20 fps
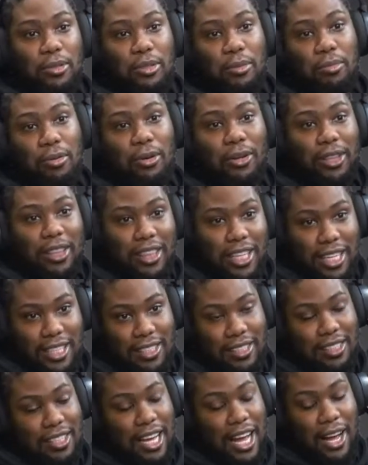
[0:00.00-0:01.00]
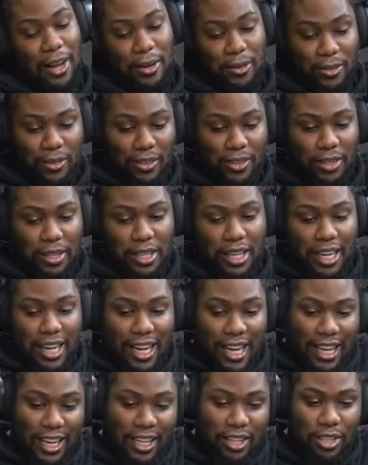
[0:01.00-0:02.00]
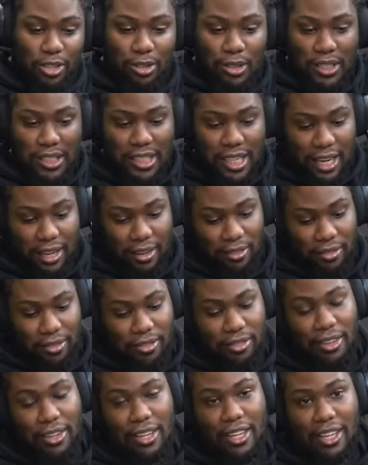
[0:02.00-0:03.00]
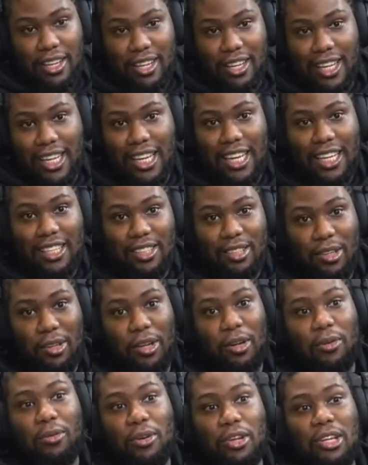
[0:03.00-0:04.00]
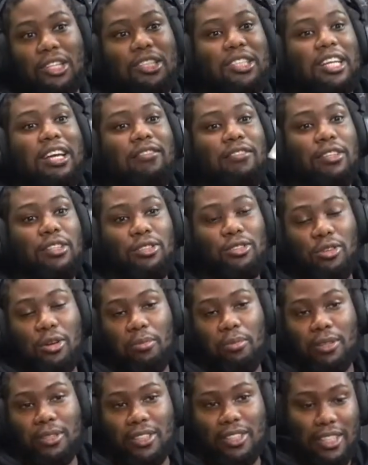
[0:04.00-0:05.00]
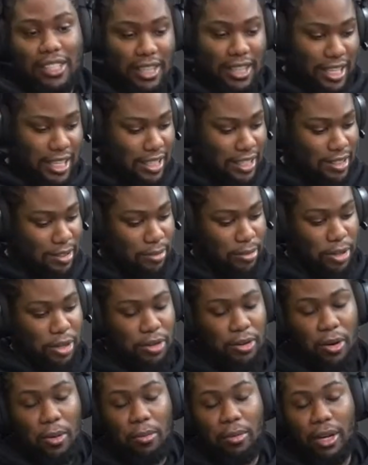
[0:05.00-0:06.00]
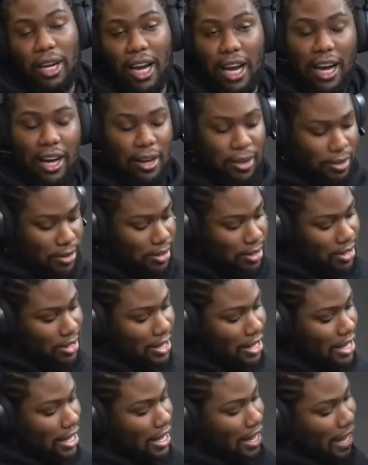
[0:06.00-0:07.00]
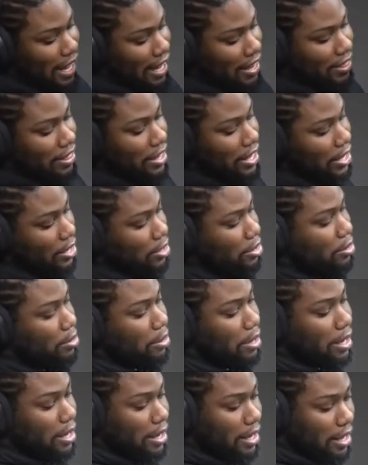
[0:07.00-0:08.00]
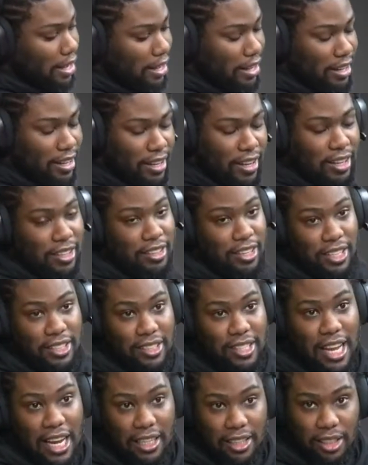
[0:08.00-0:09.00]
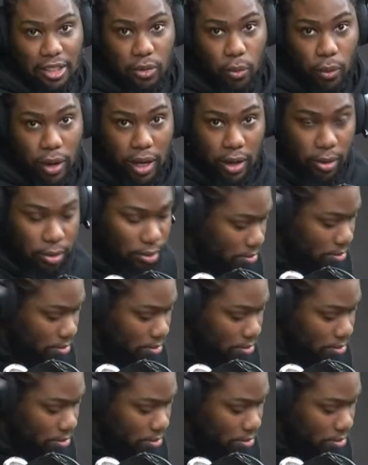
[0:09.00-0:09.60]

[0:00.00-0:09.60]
to put this down and then you shave. So then all your shavings drop onto this when you open it out. And then you can just dash it away or